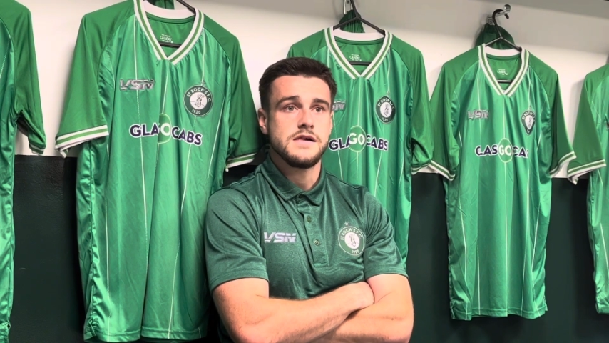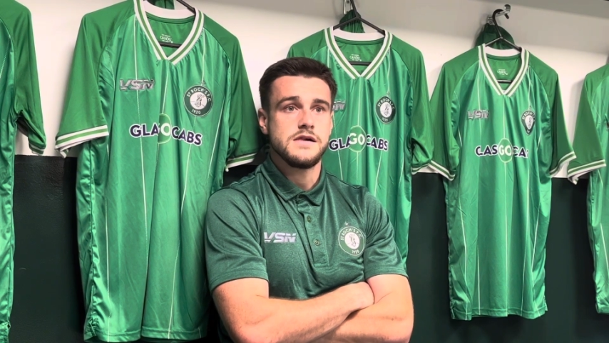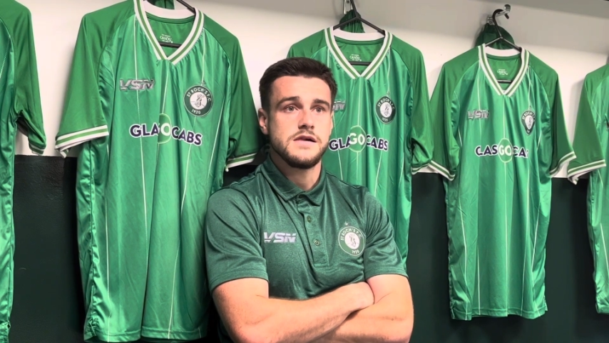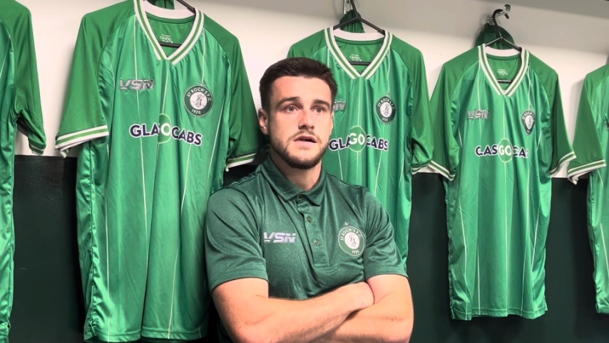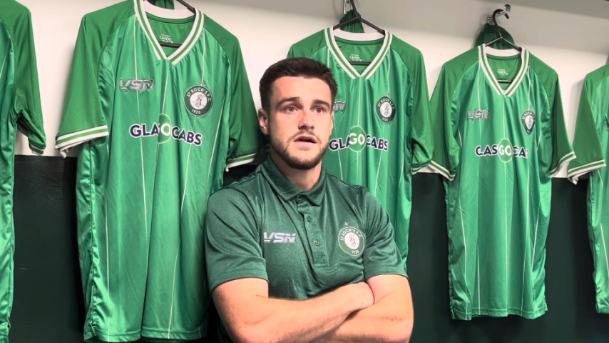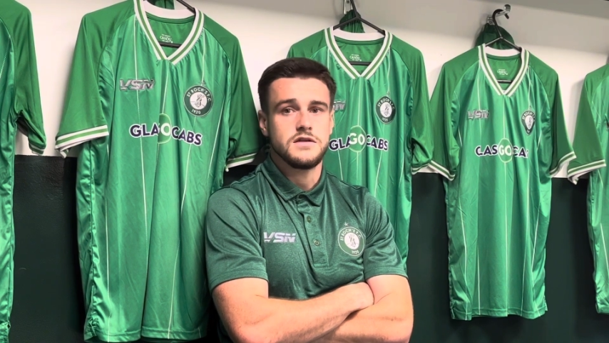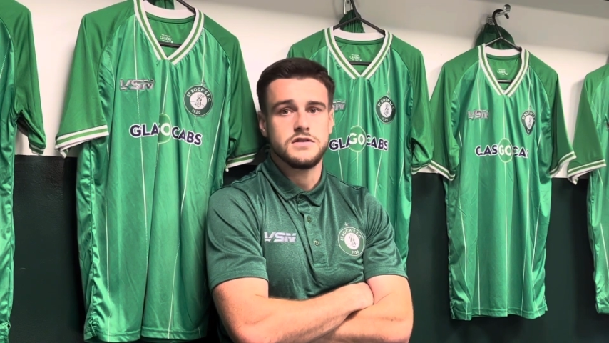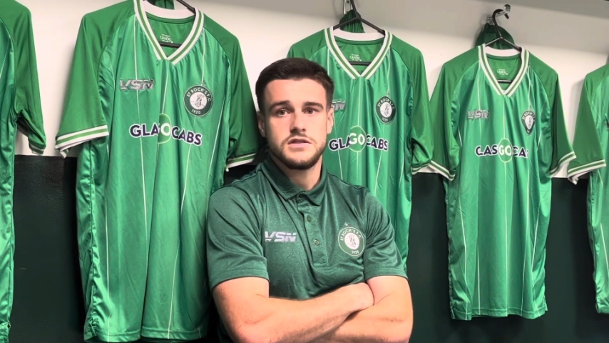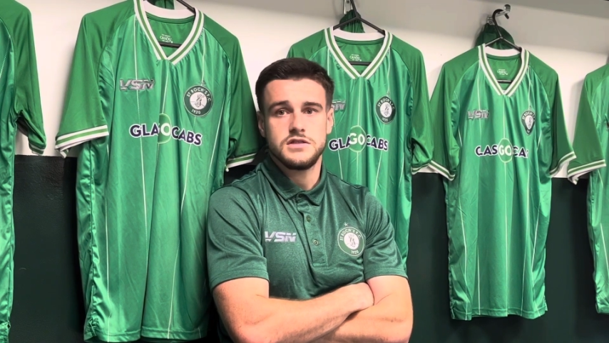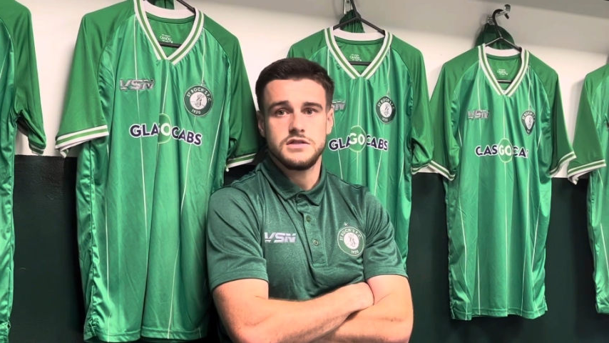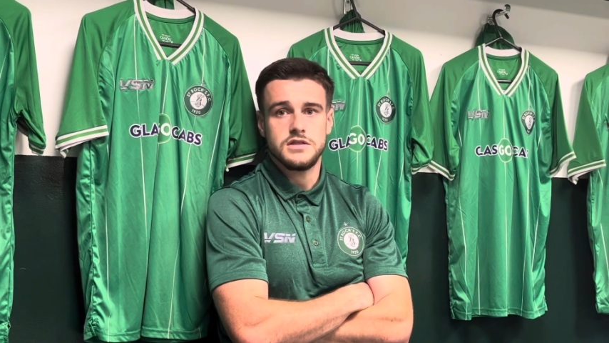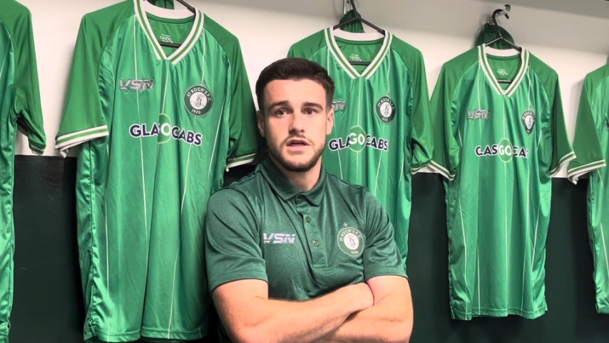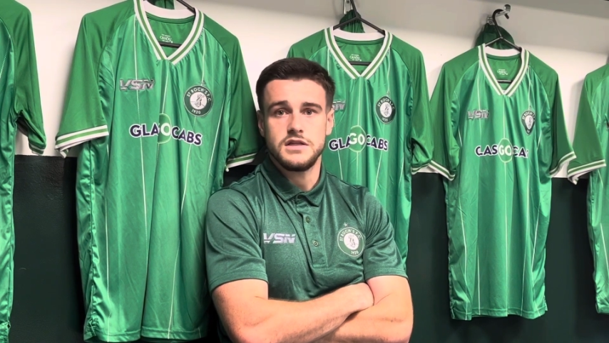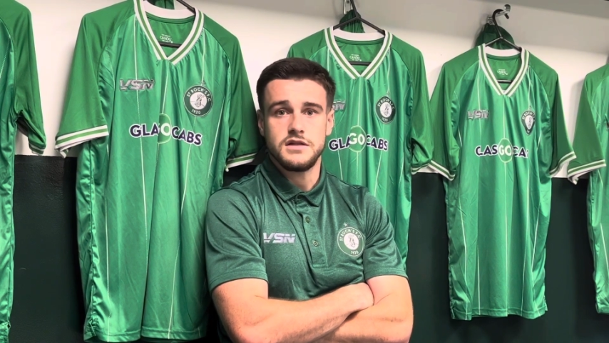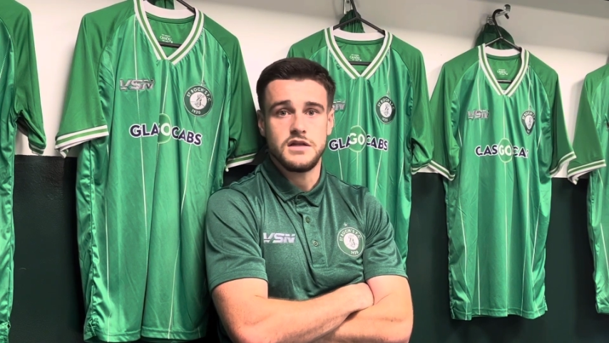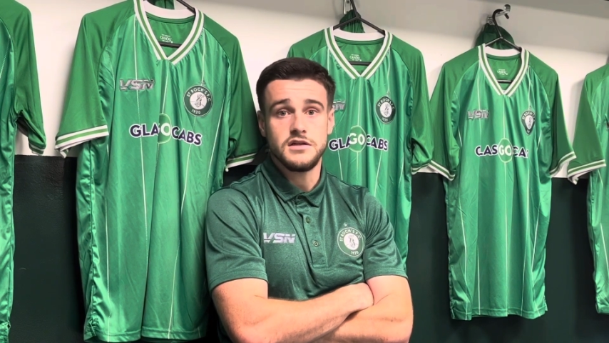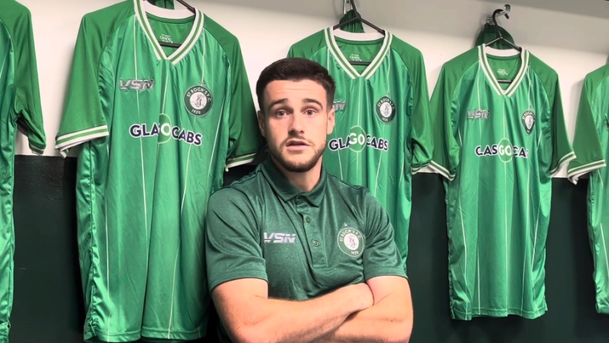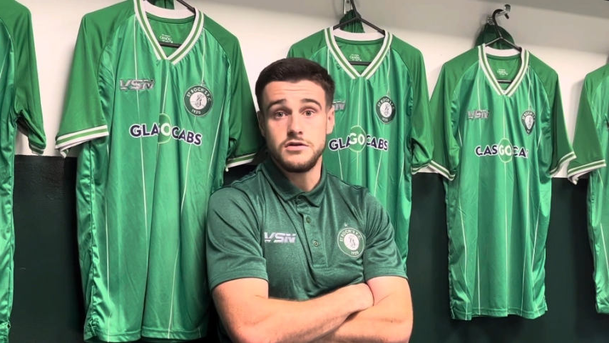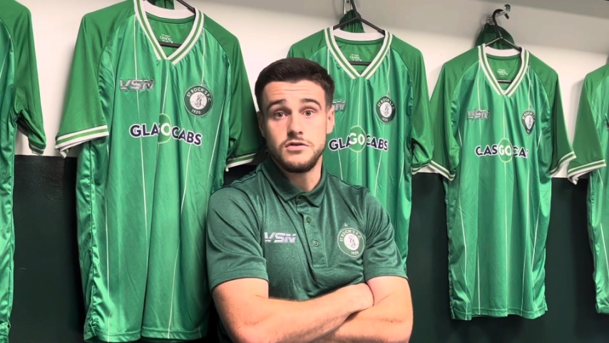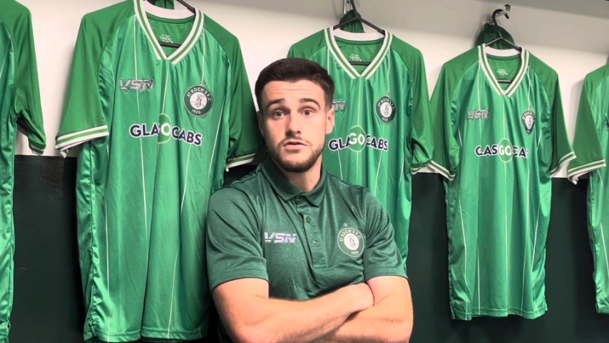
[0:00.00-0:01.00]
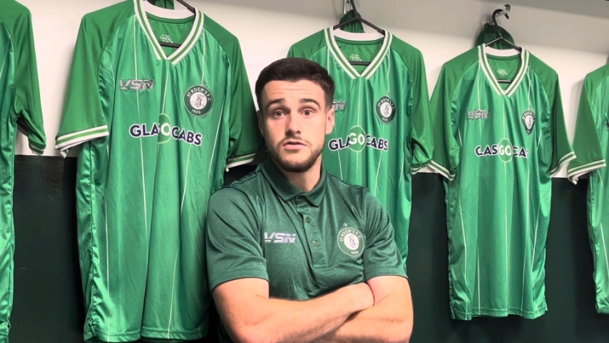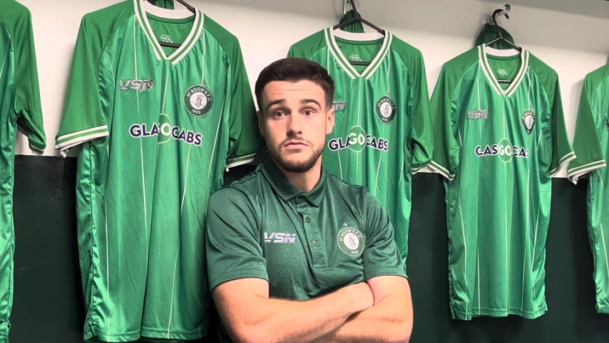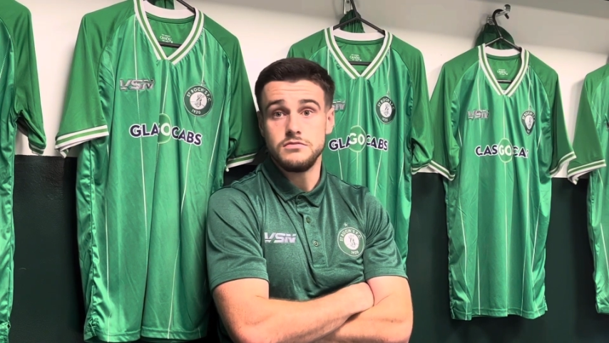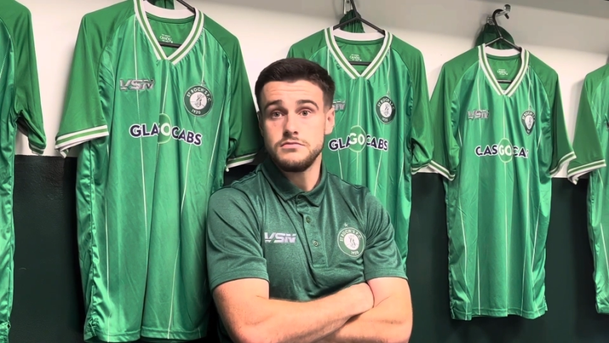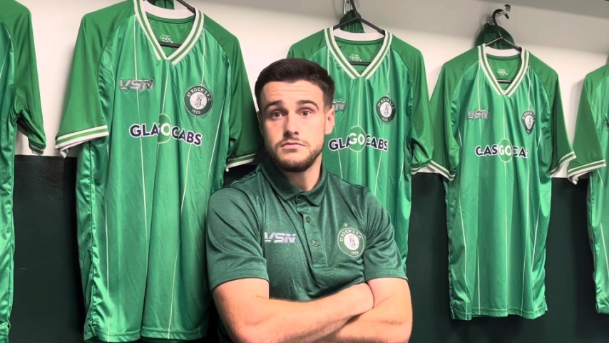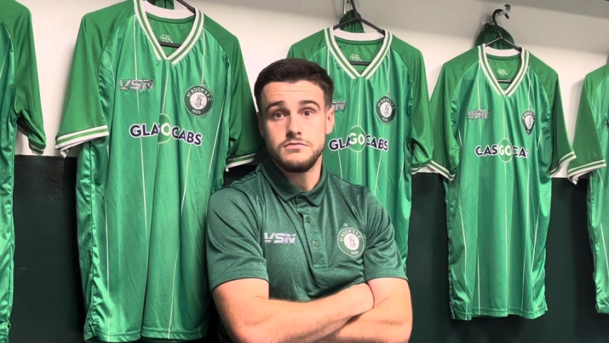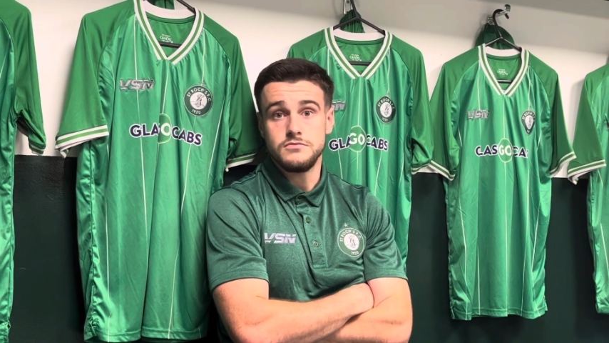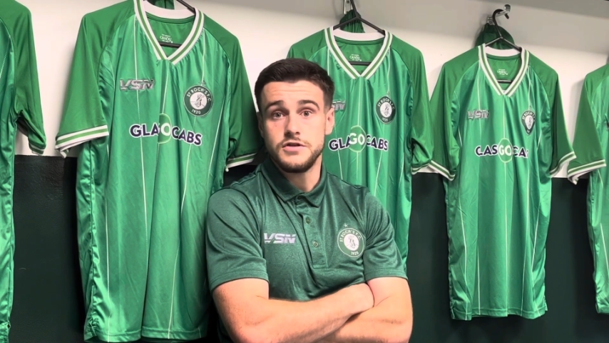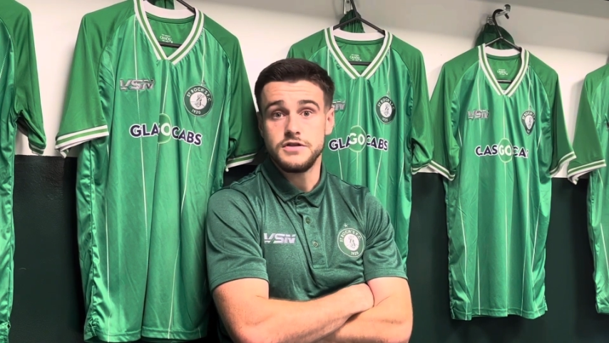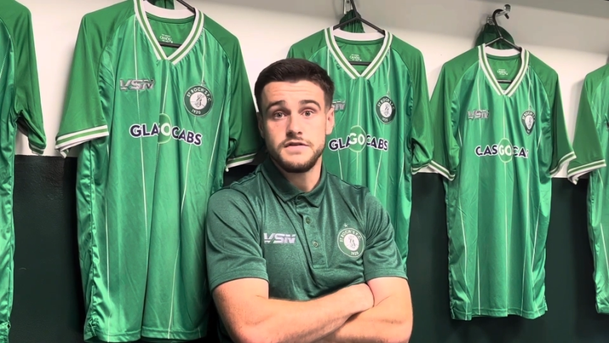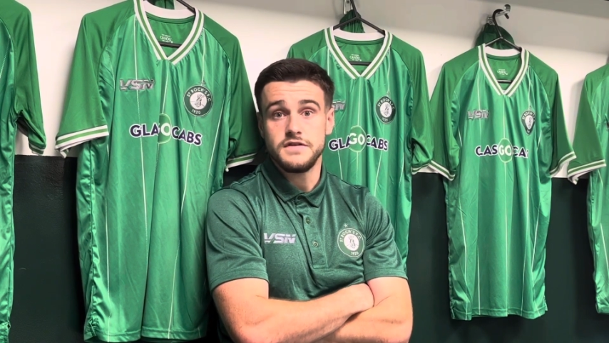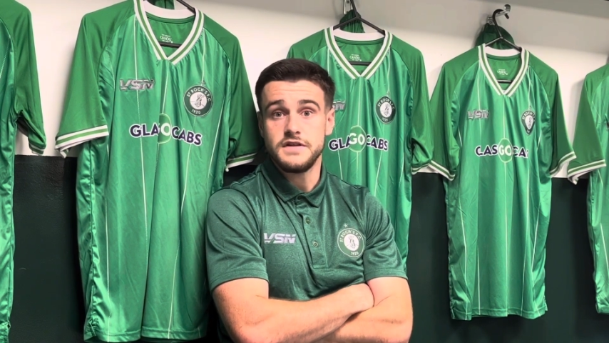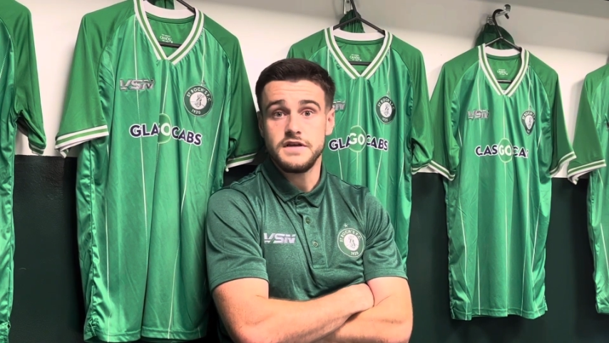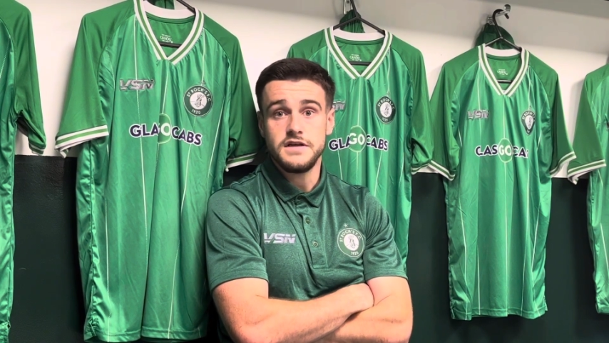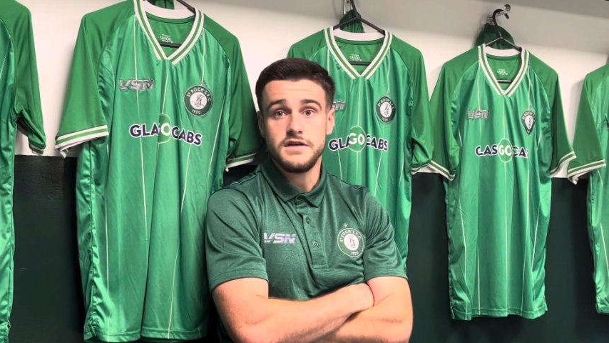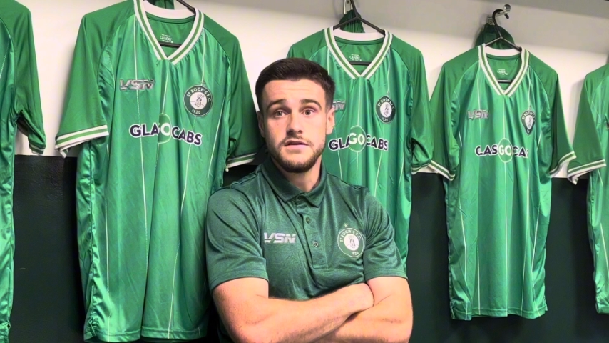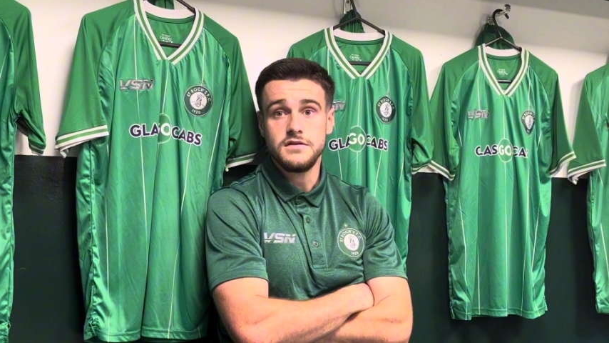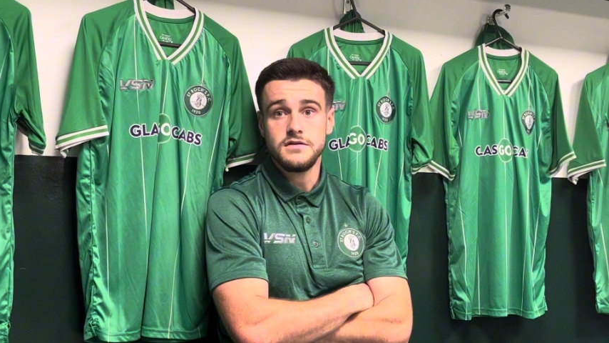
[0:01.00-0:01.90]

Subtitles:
I didn't know what to do